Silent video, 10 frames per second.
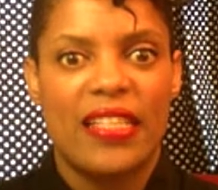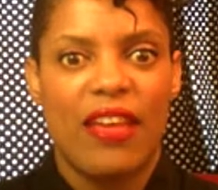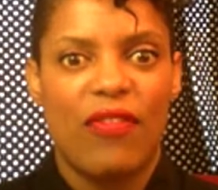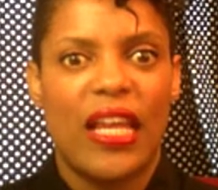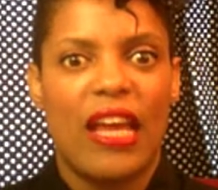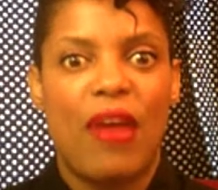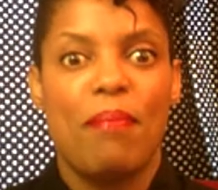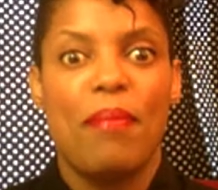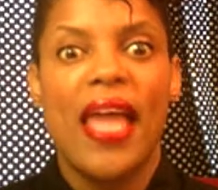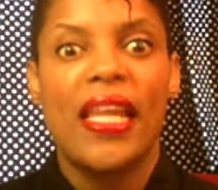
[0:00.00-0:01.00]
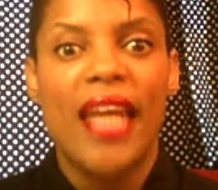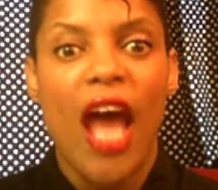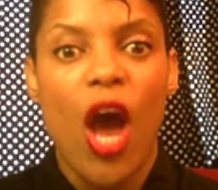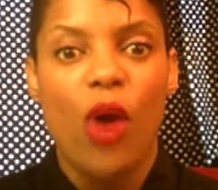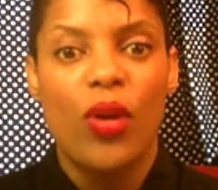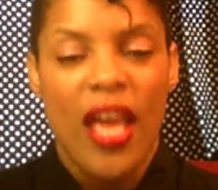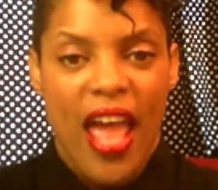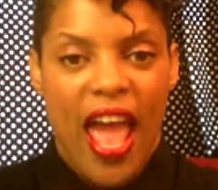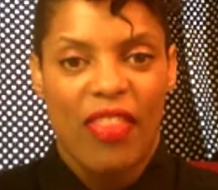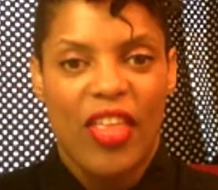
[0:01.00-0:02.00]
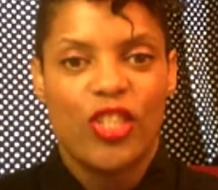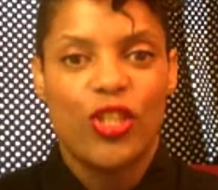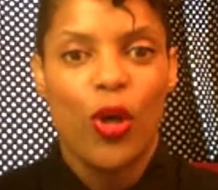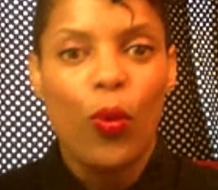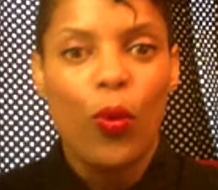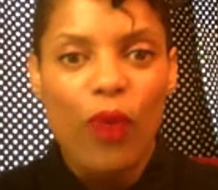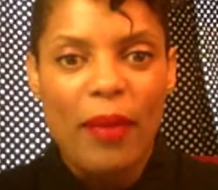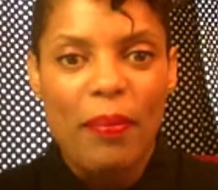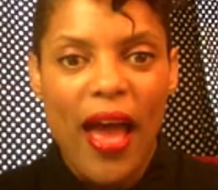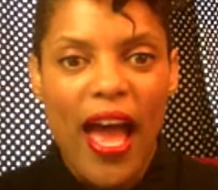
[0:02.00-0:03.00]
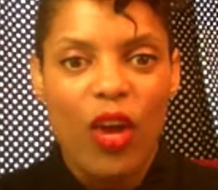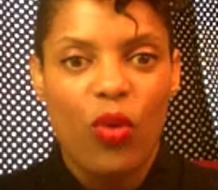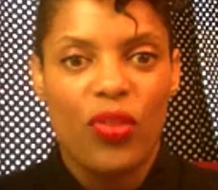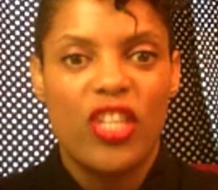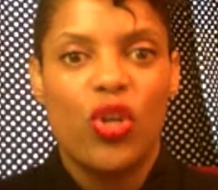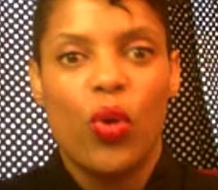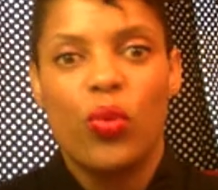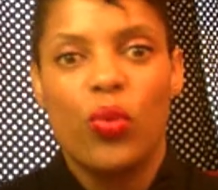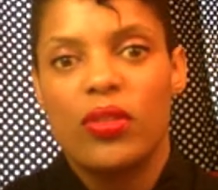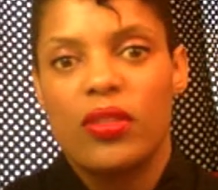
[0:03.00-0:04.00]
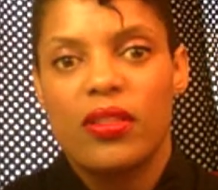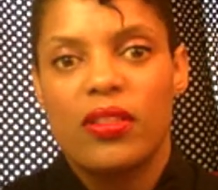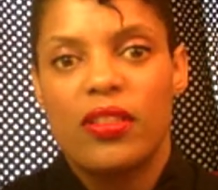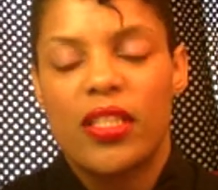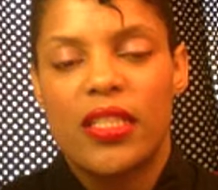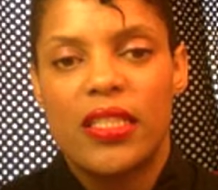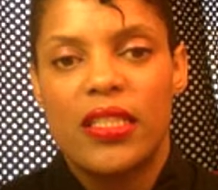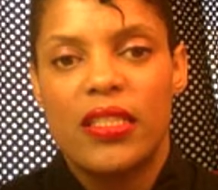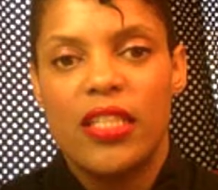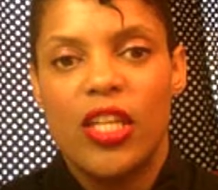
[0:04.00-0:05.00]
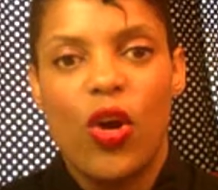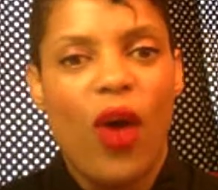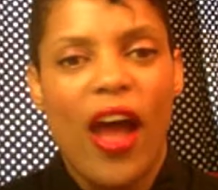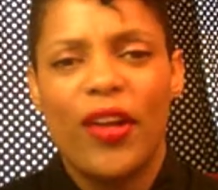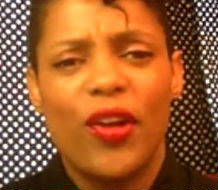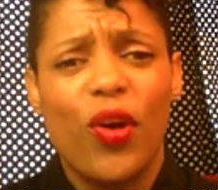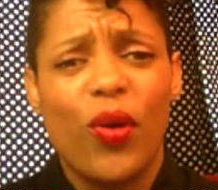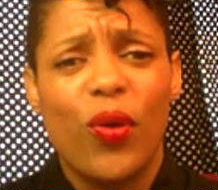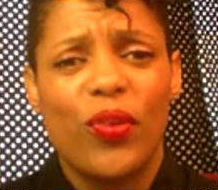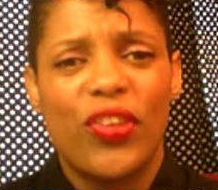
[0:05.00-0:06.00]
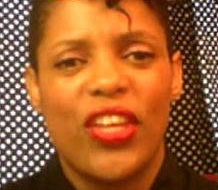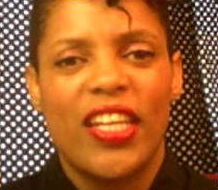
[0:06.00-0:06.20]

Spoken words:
I feel like if I mail it out and they don't write back or they don't, I don't know, that